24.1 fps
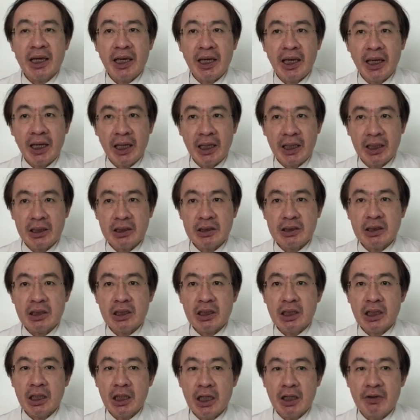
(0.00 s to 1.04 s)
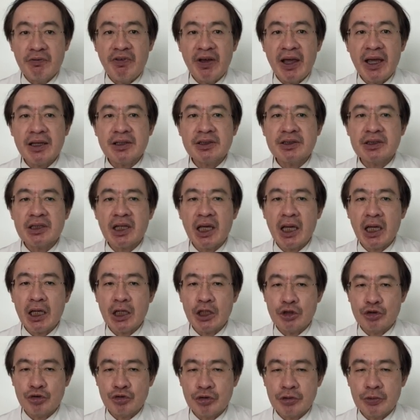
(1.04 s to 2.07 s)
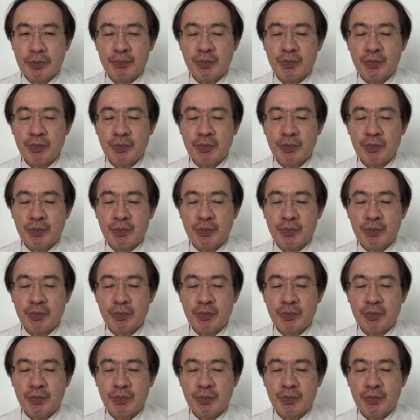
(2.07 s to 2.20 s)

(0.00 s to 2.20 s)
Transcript: A. Advanced age.